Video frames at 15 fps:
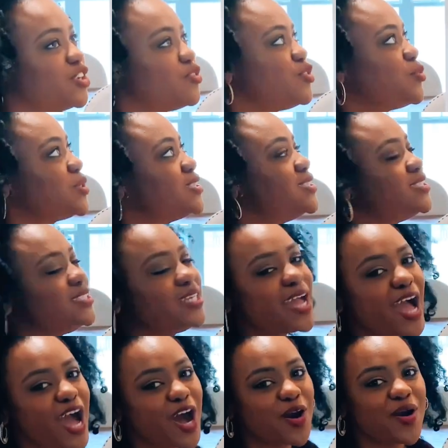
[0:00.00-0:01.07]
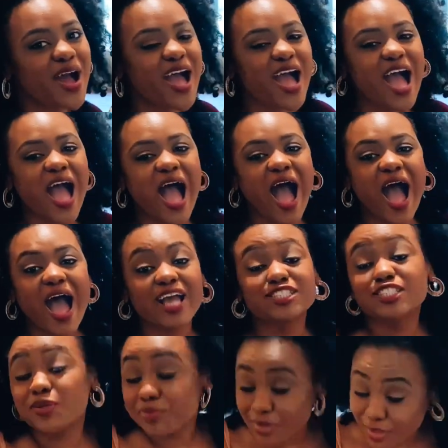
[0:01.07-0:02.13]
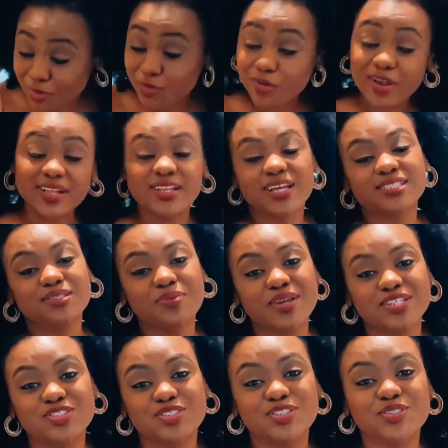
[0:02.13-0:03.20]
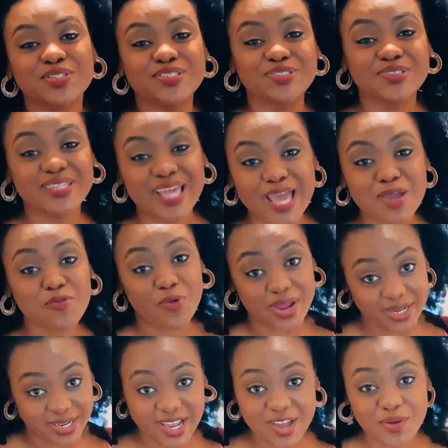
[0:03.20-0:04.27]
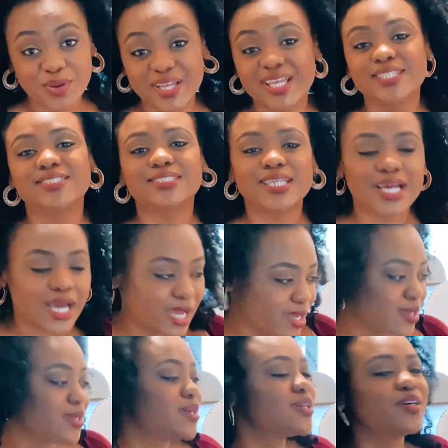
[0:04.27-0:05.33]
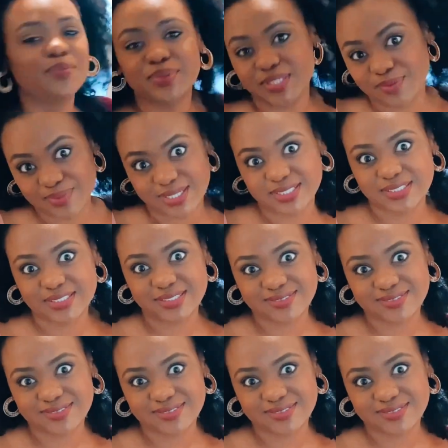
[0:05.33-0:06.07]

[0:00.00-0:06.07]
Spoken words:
If you want to see how I typically organize the pantry, you can do that. Right now it's a complete mess.